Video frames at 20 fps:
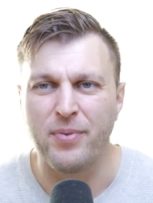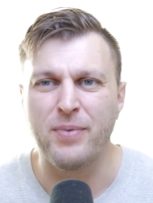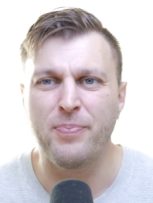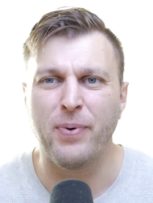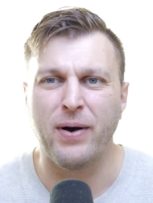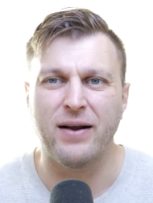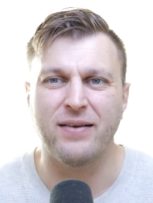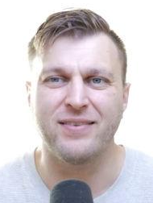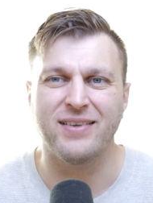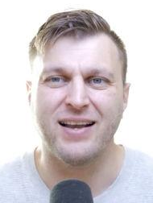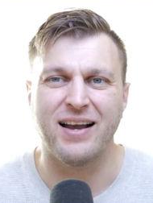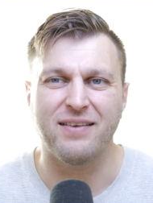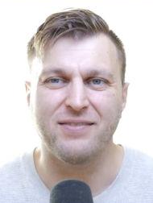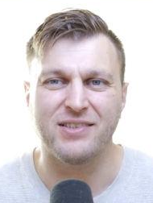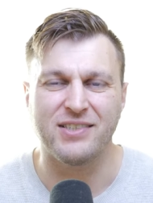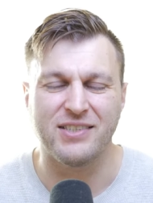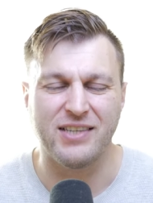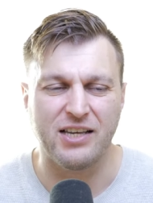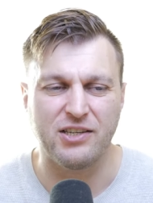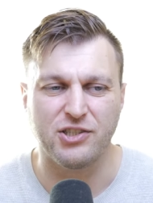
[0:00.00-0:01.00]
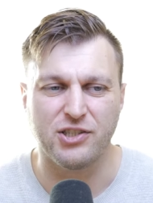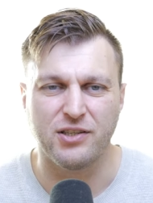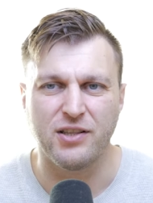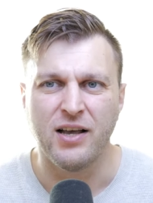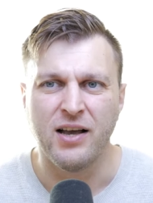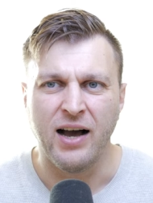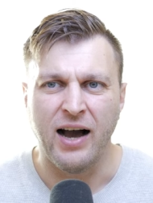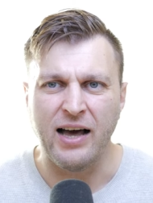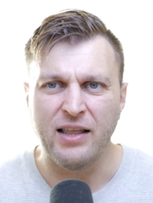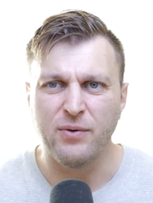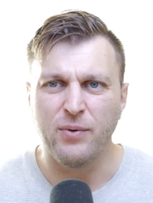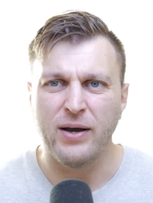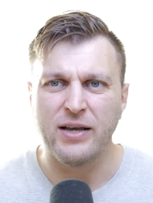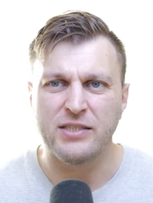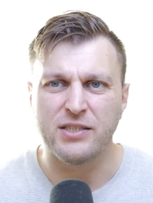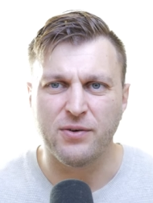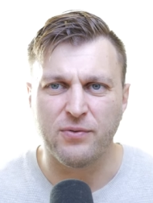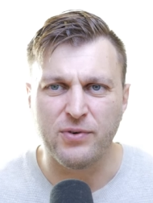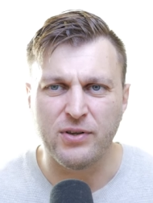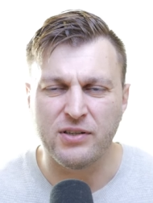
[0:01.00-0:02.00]
be part of the conversation.
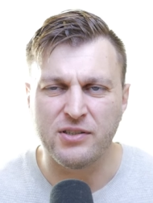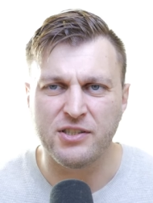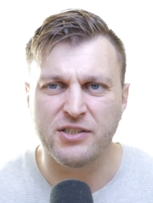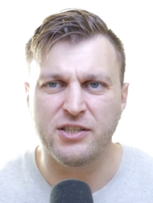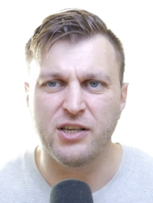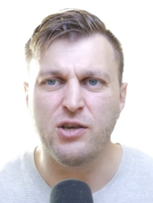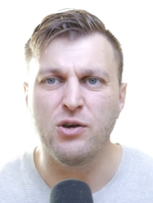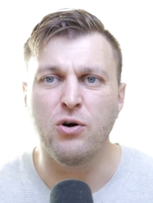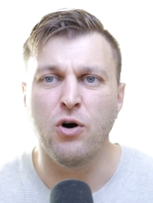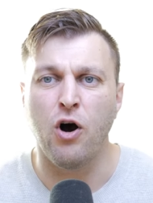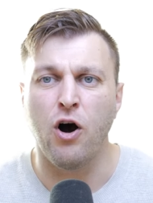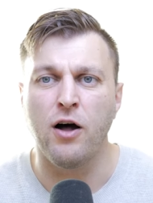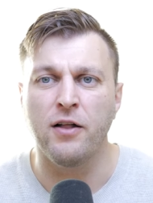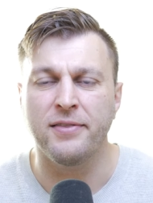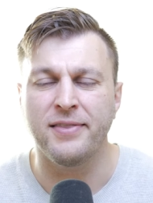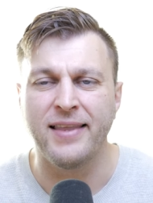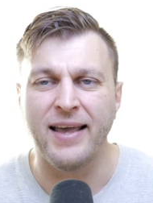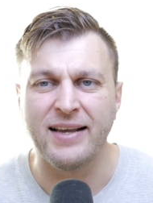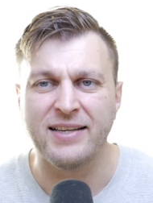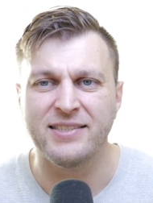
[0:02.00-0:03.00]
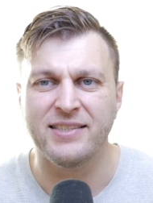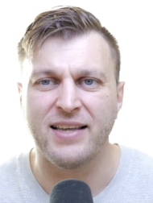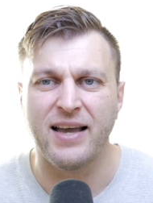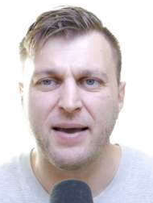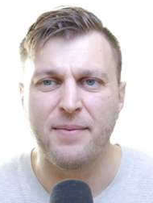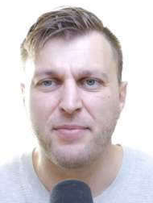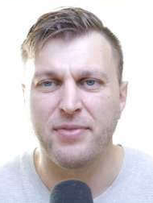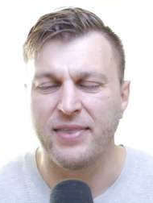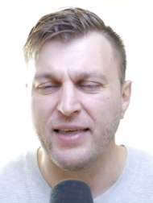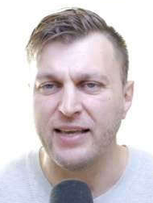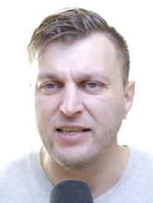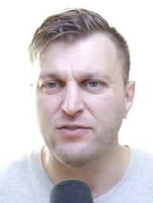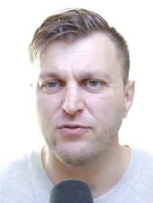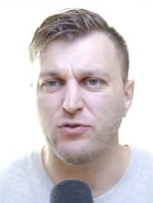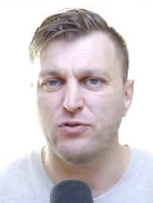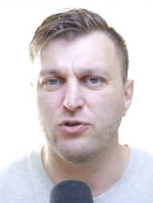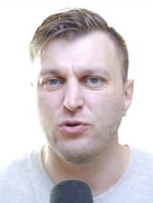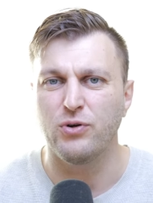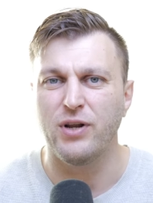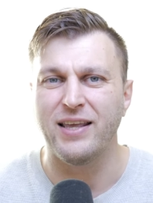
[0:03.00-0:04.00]
Otherwise, we'll see you all next time. Thanks for
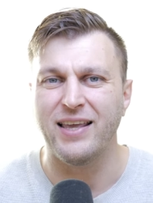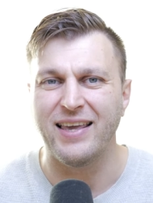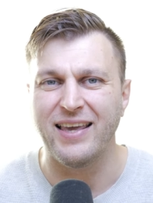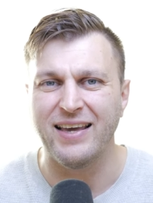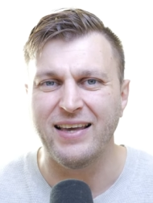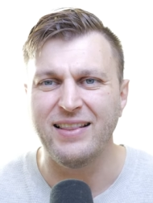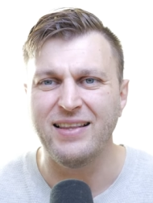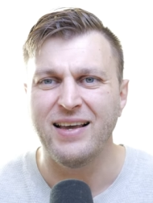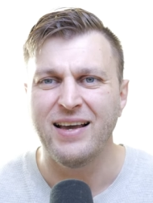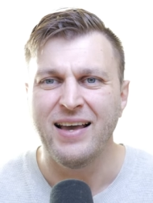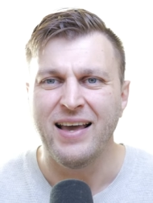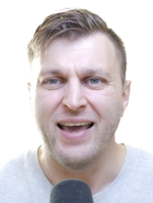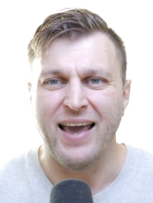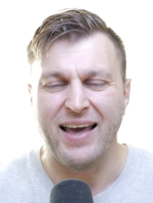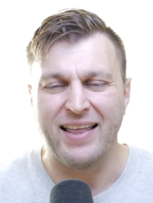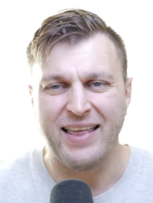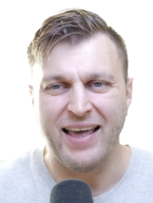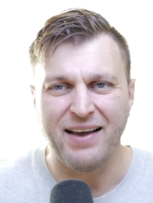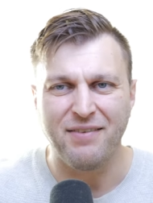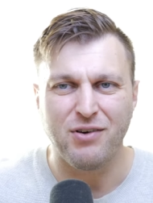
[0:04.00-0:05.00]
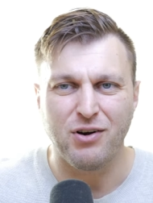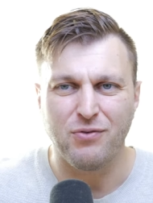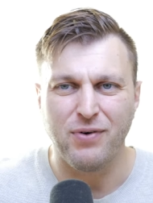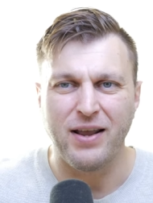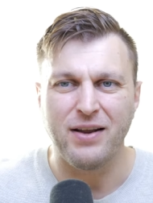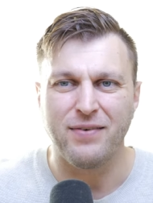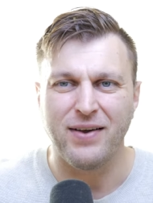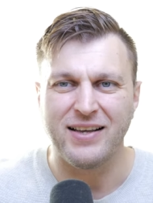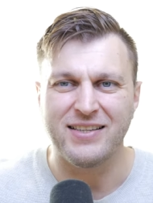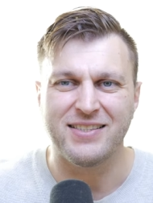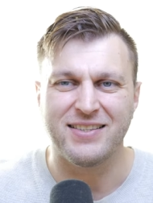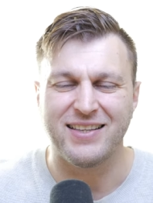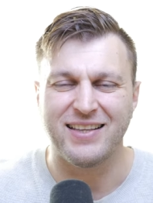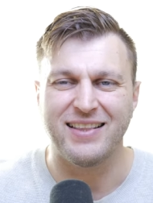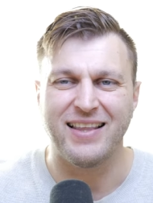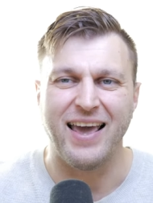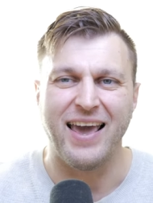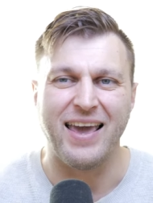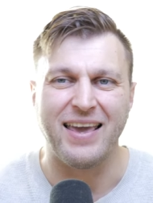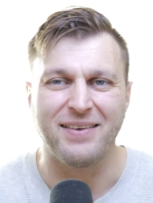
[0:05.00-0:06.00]
tuning in and have a great rest of the
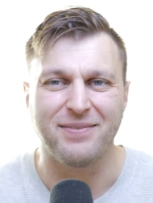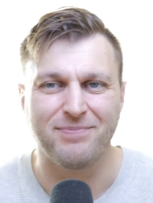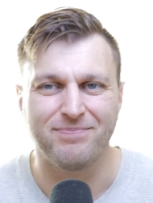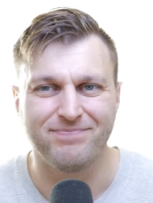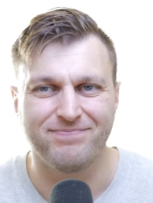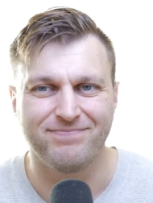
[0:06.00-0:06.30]
day.